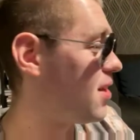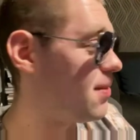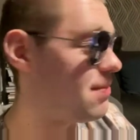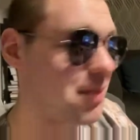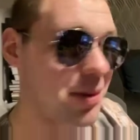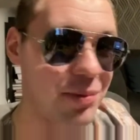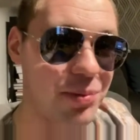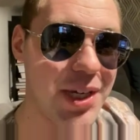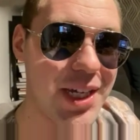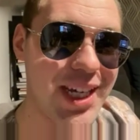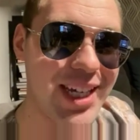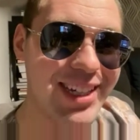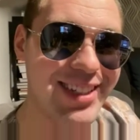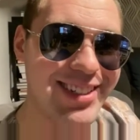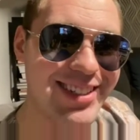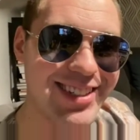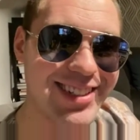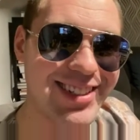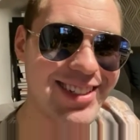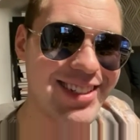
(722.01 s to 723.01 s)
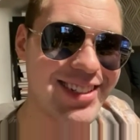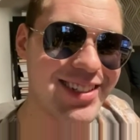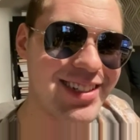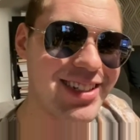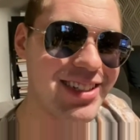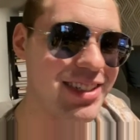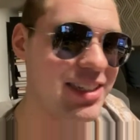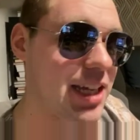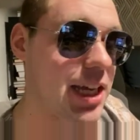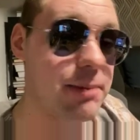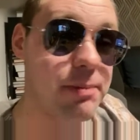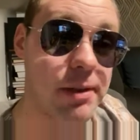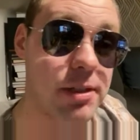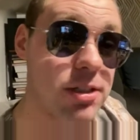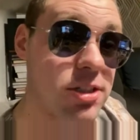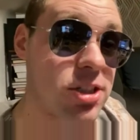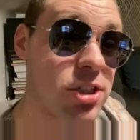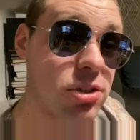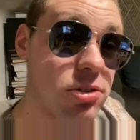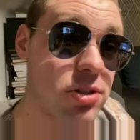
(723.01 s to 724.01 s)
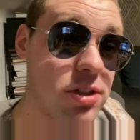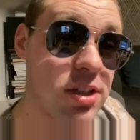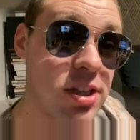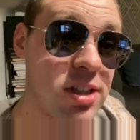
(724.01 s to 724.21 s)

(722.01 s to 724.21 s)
But we just decided to keep our children